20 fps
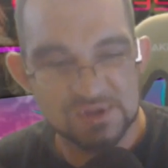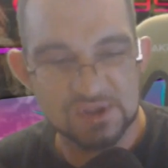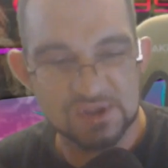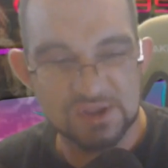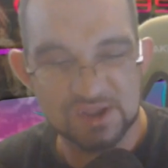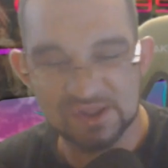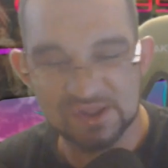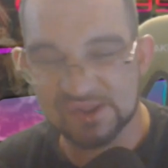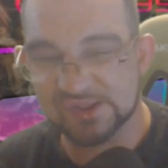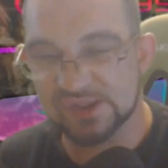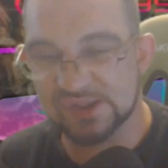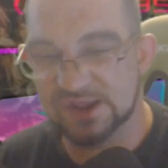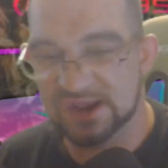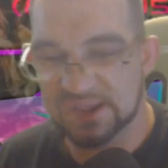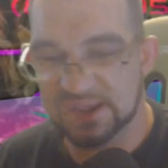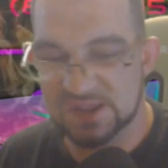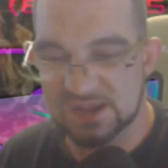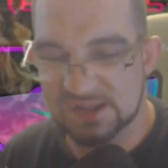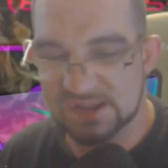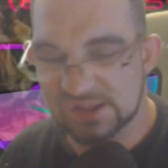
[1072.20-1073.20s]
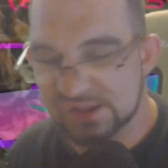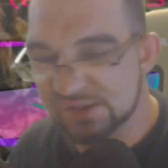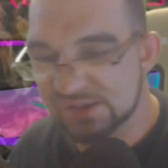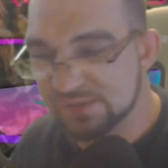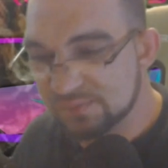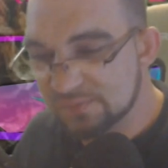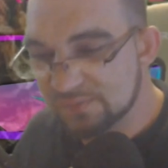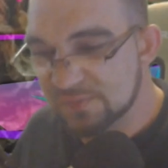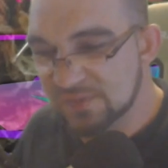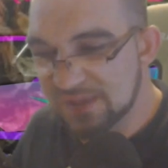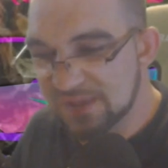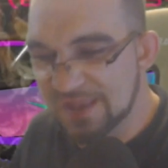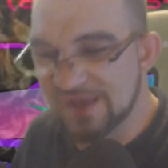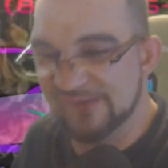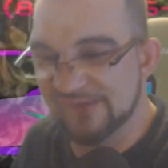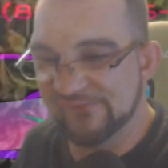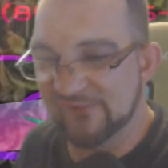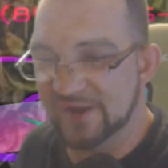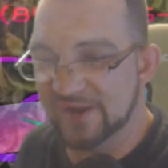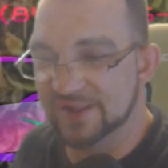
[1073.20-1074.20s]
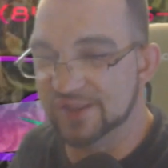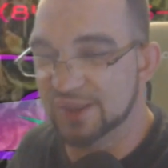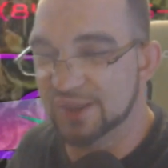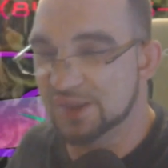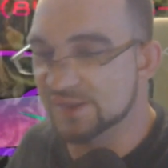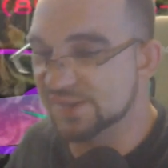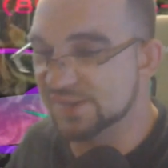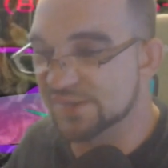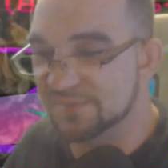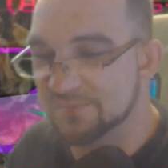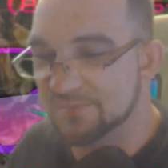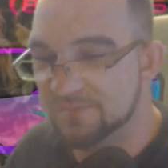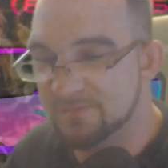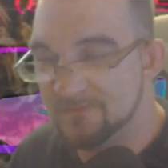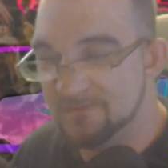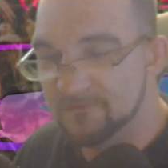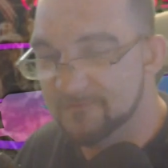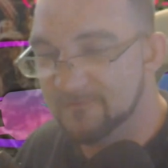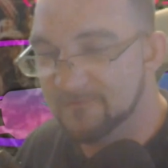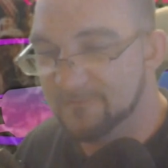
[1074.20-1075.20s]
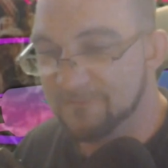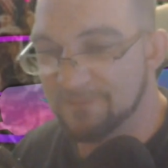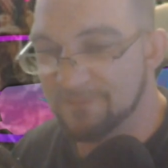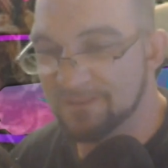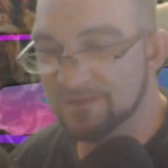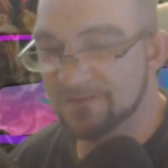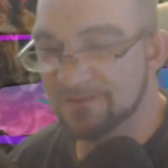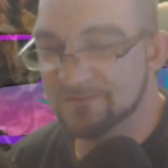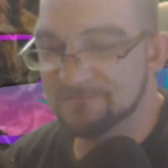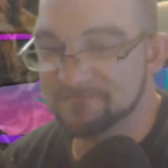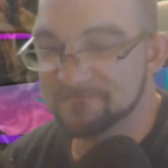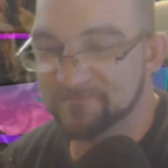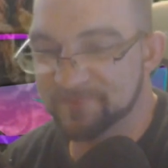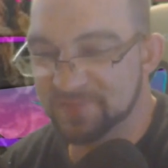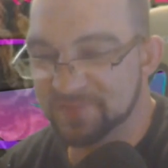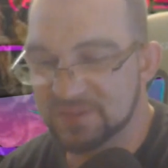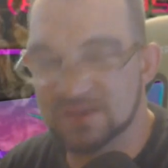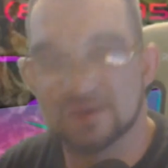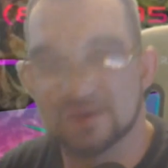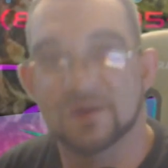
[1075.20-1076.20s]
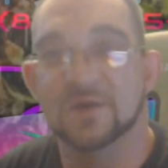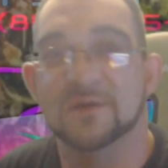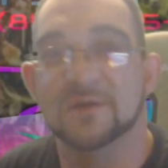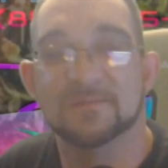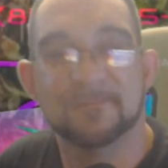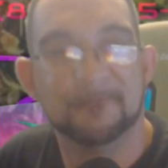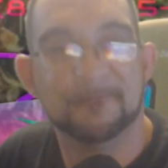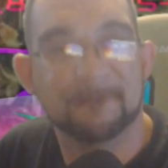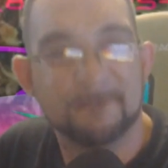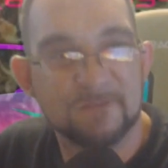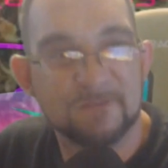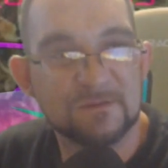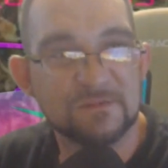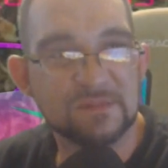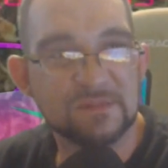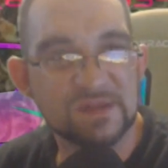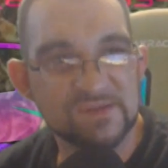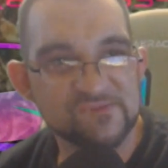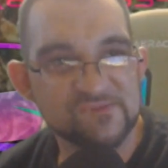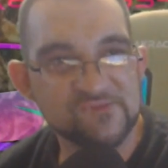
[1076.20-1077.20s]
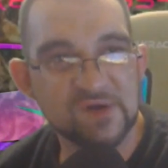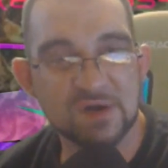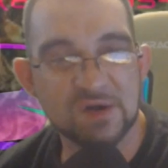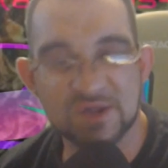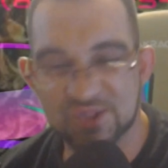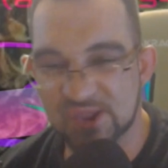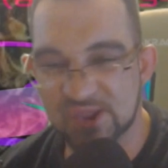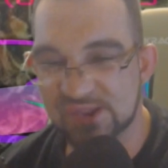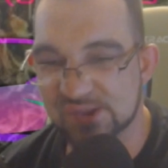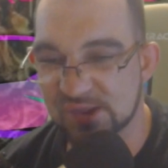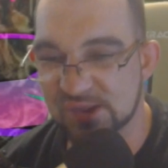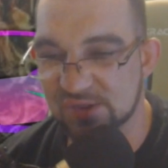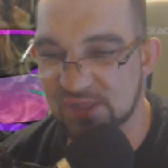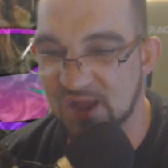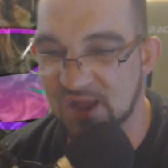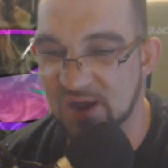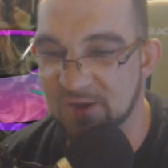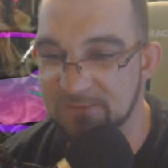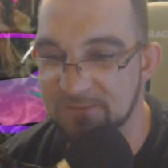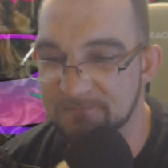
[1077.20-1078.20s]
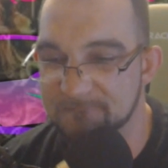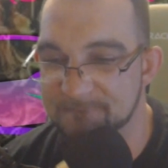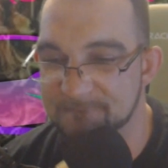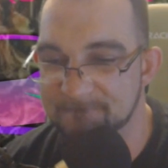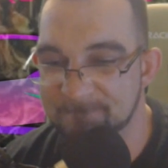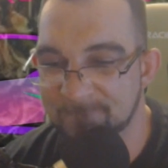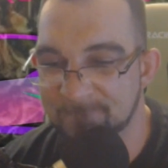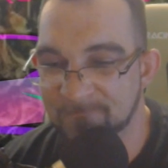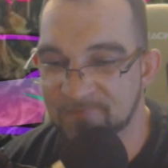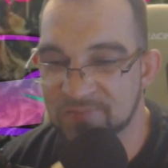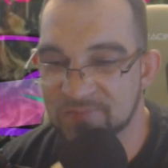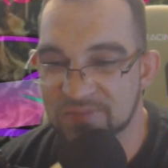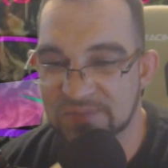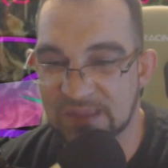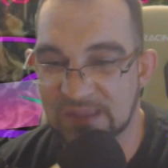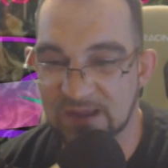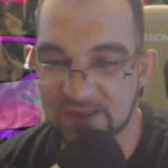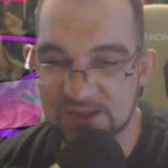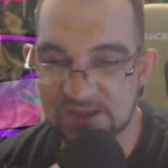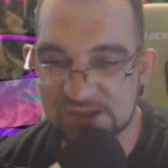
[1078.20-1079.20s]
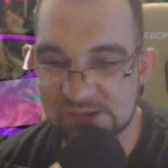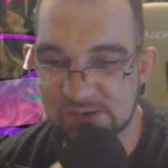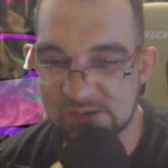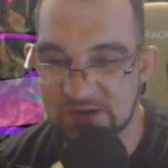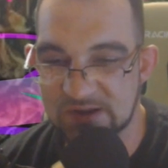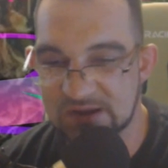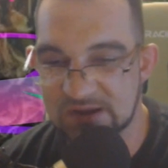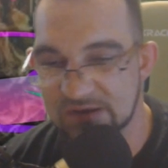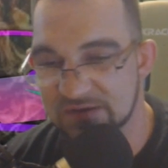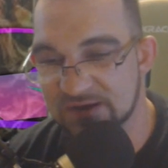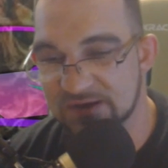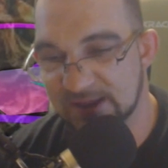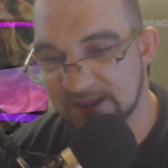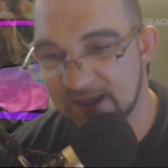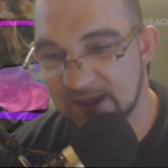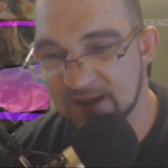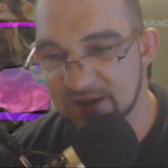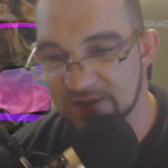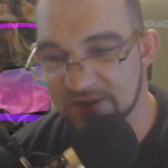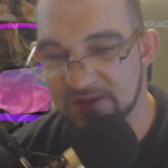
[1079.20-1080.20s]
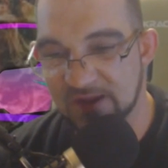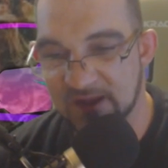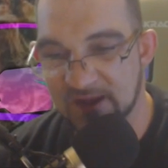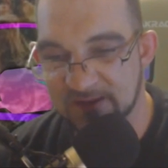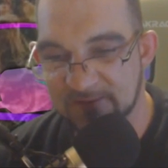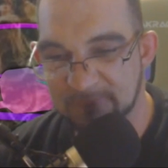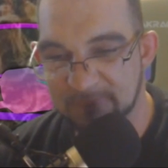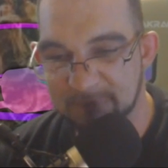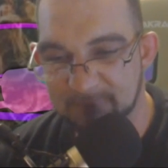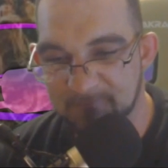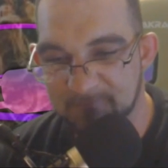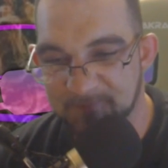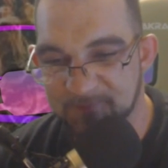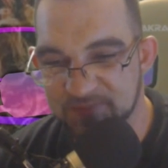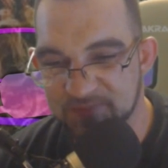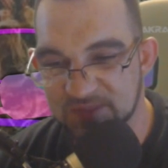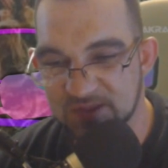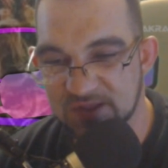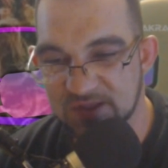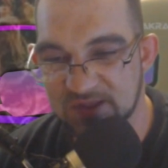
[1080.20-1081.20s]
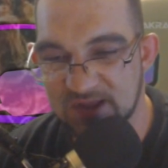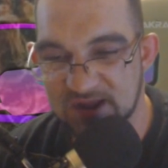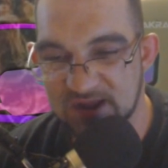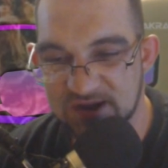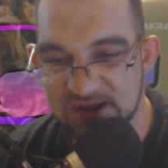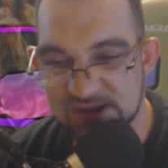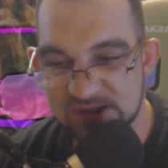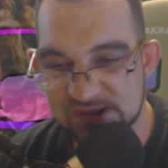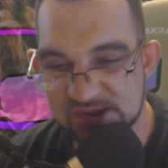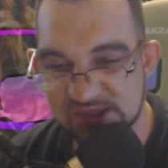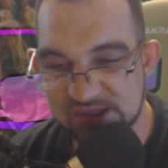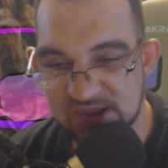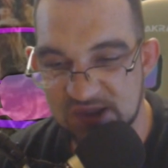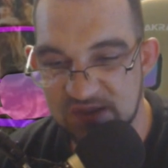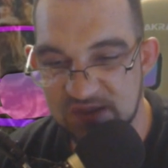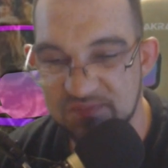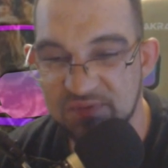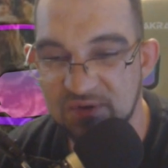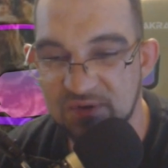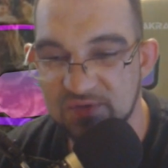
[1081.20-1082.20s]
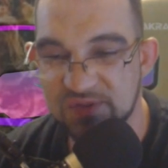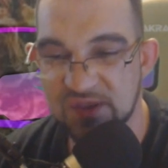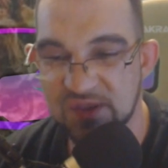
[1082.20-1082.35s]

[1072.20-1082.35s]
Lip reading: So you can see it's halfway decent. You know, a fairly decent cloud. Now this one here in the Kangertech, that is the Pro